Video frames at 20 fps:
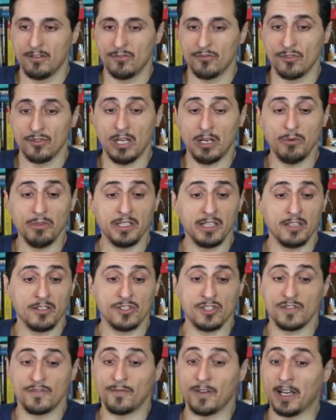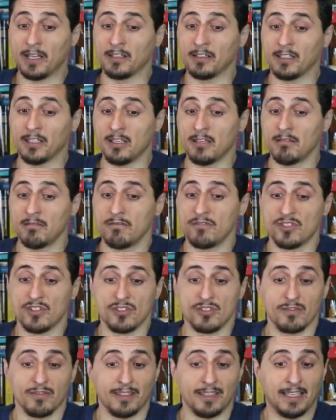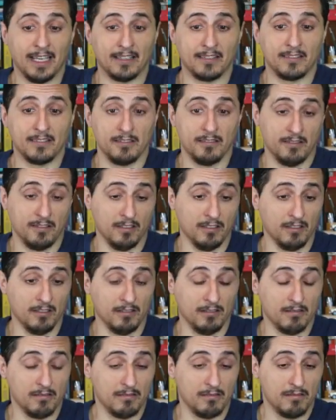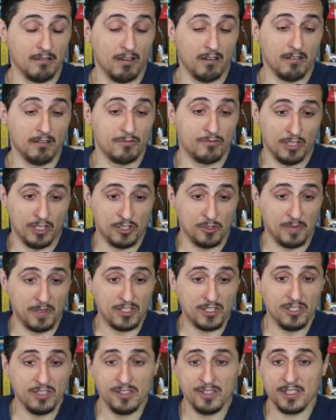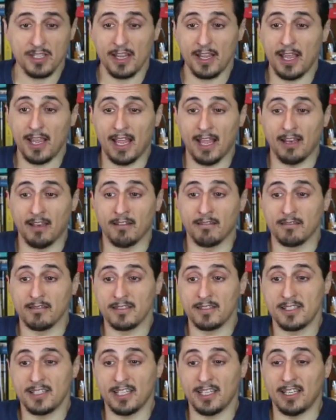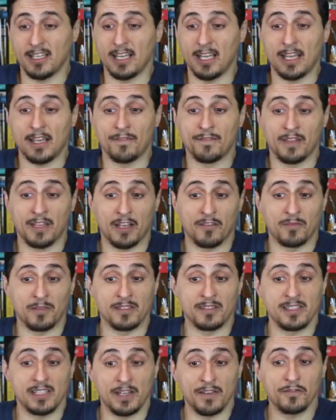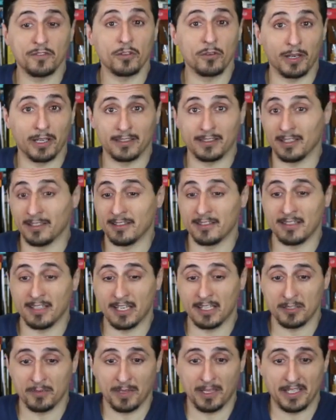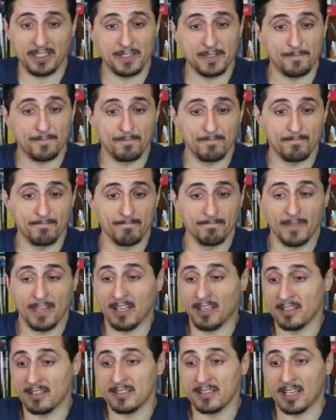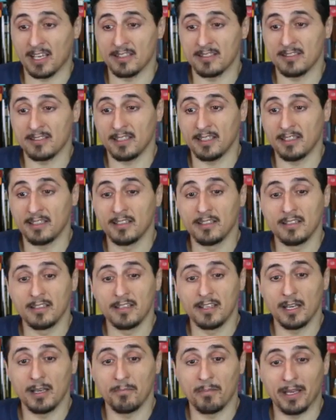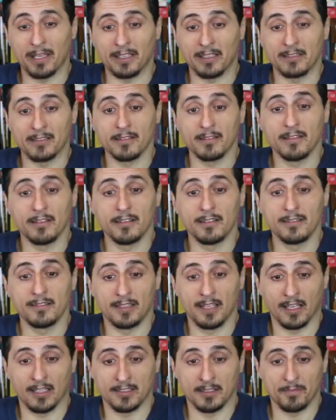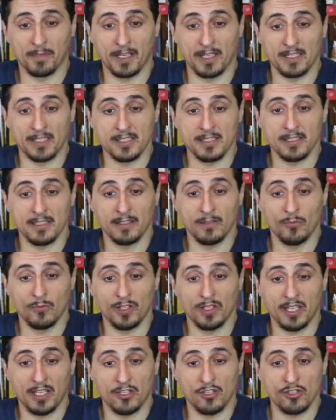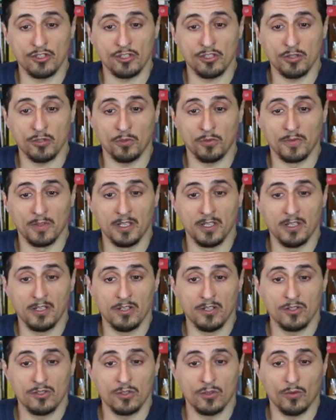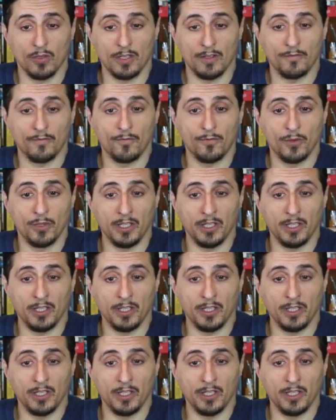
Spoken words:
So now we can just finally just get the transmissions and see if they have been saved correctly in the database. In this case, the embedded database with h2. So if